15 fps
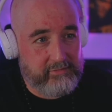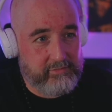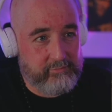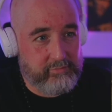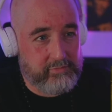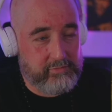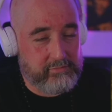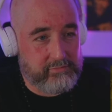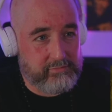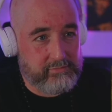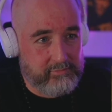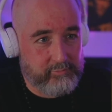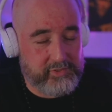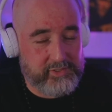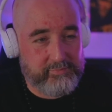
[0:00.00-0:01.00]
on the wall,
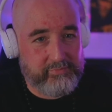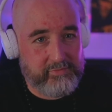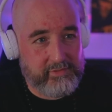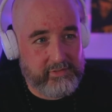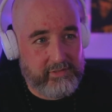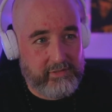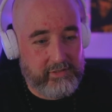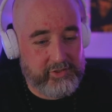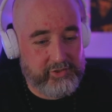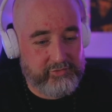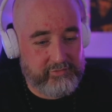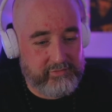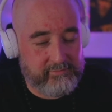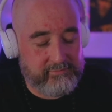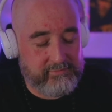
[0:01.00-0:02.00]
the whisper in the
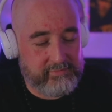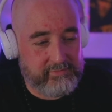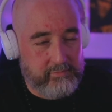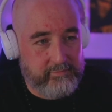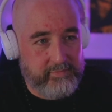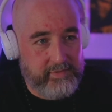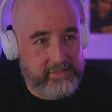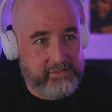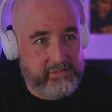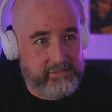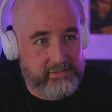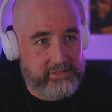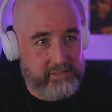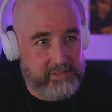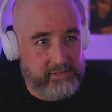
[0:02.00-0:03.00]
classroom. Without
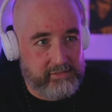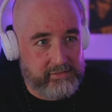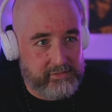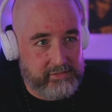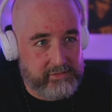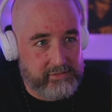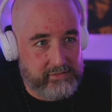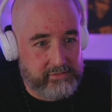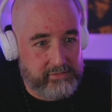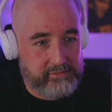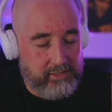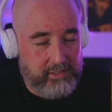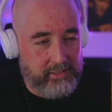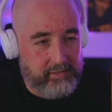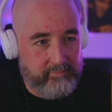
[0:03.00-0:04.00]
these things,
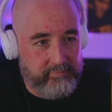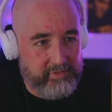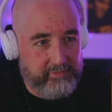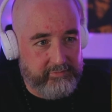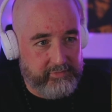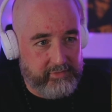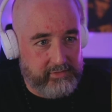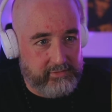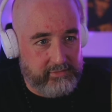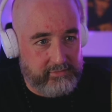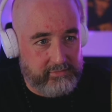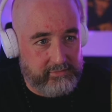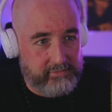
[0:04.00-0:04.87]
I am nothing.